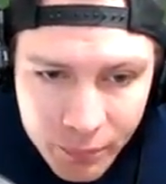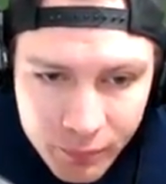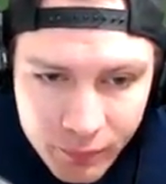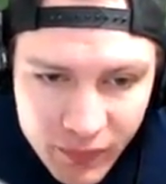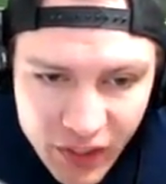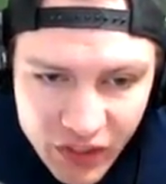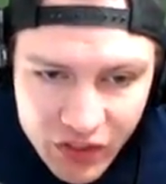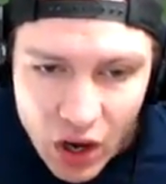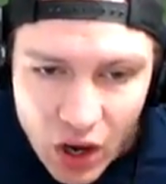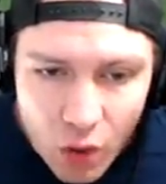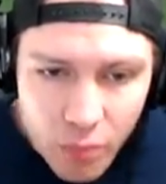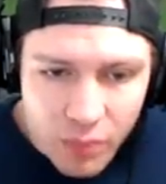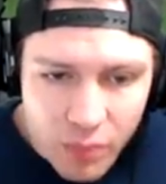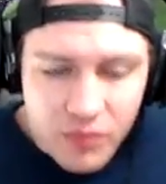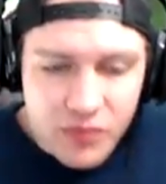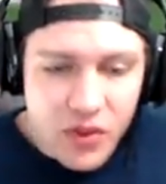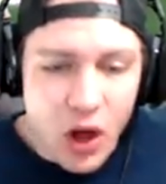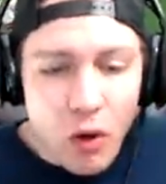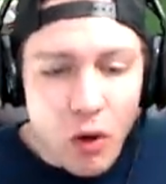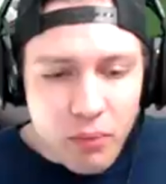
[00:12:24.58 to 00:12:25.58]
Nope.
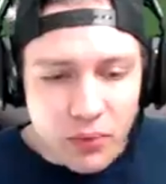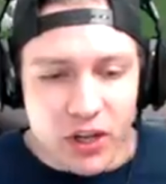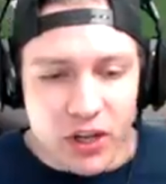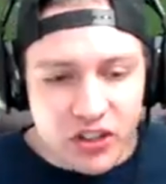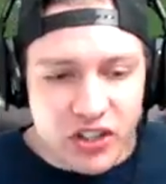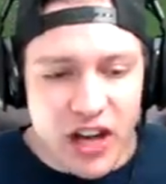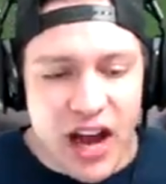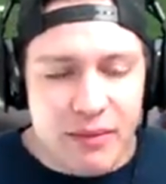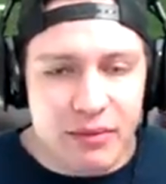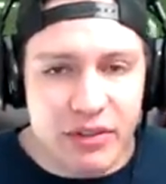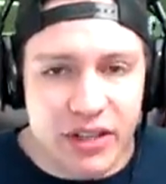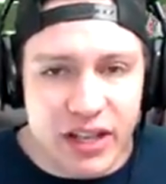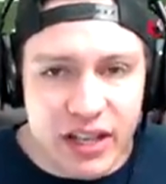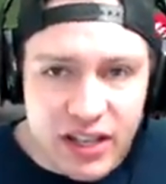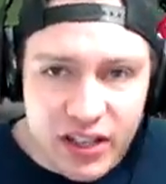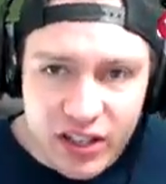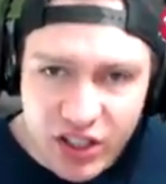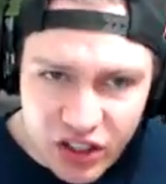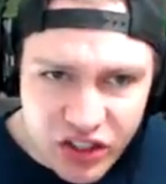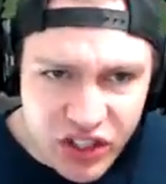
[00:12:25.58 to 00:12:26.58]
Nope. Good job, D.
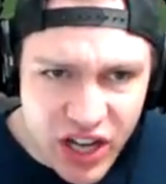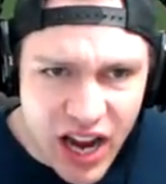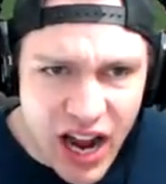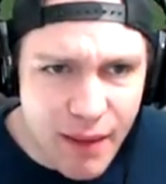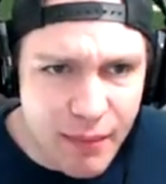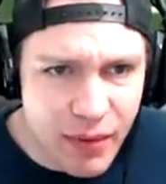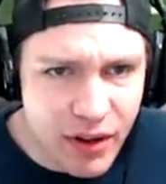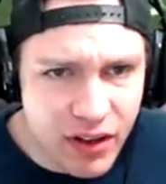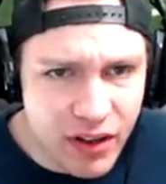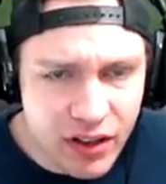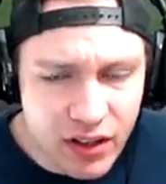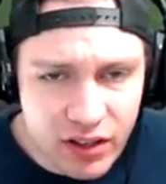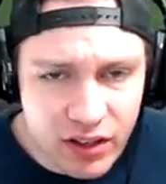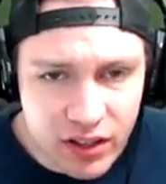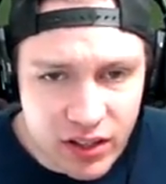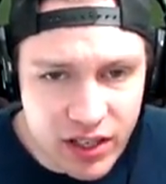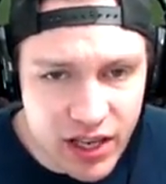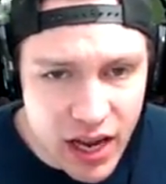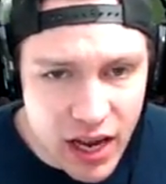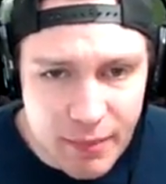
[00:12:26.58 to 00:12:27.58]
Good job.
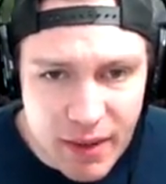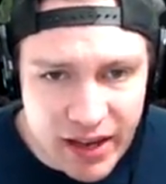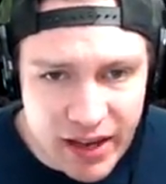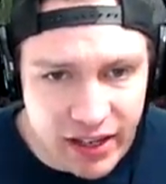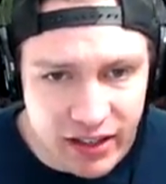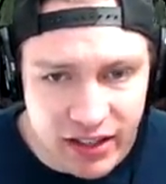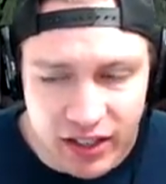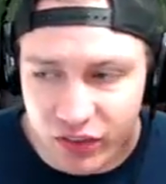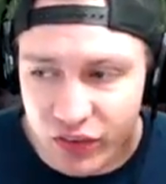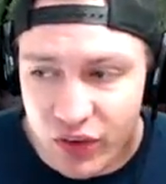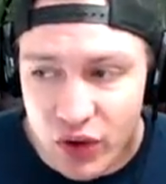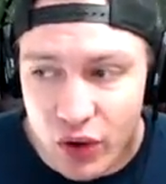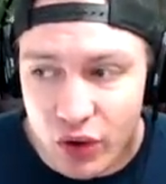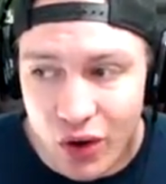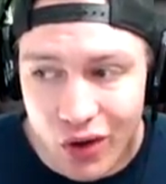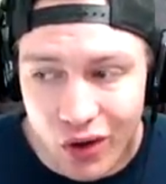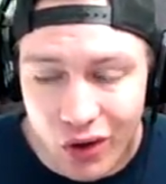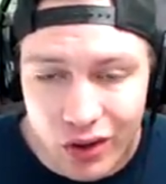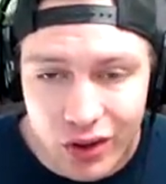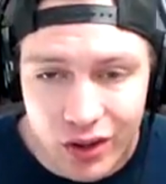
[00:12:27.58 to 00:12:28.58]
He ain't making this field
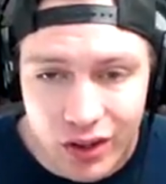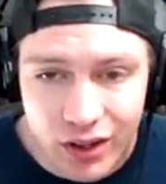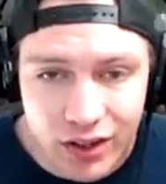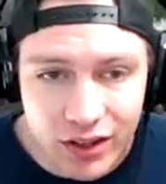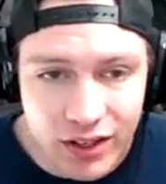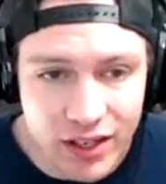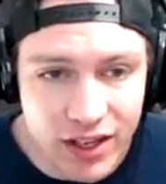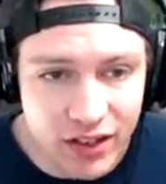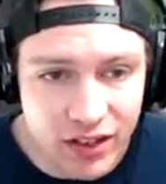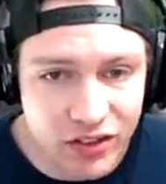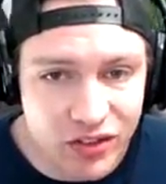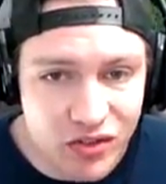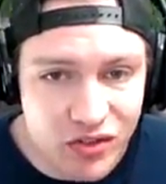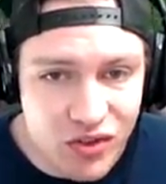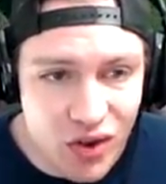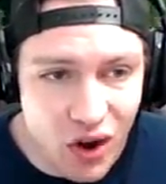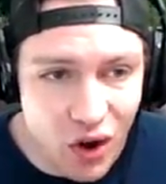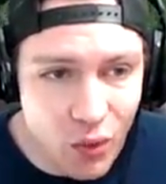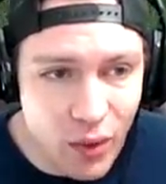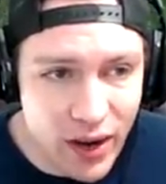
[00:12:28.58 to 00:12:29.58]
goal. He is
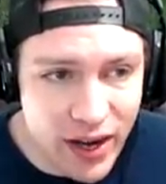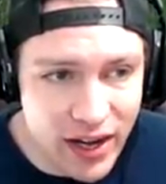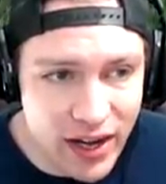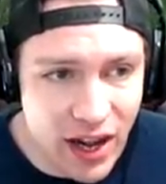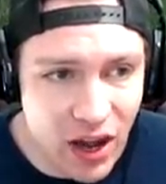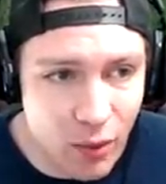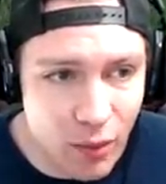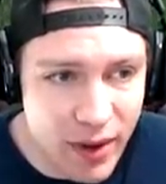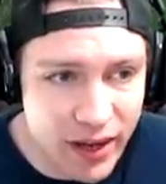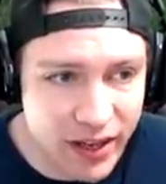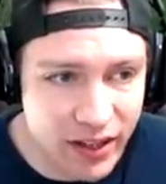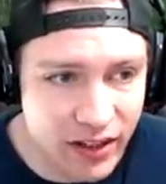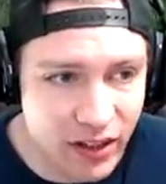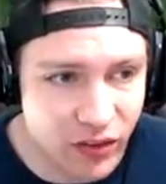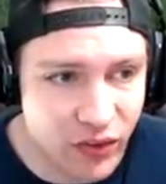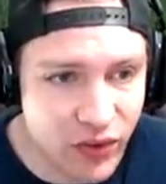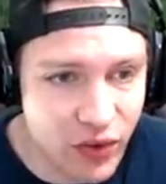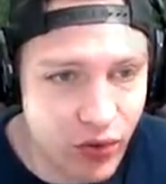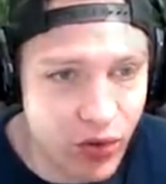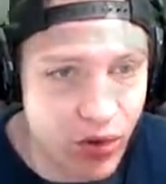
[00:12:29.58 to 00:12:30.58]
no way in hell making this
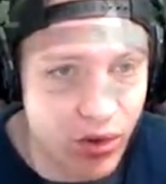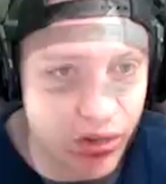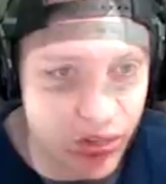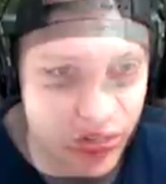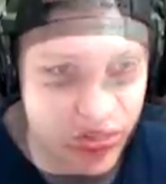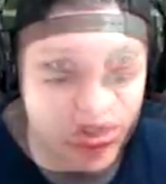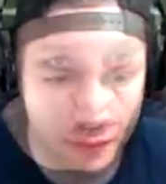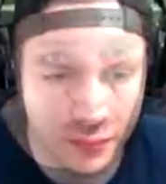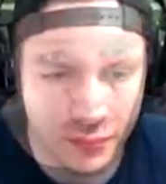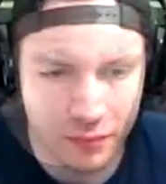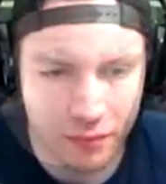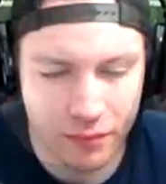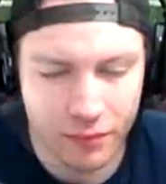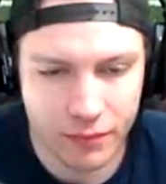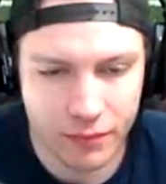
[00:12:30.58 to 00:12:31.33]
field goal. Good job.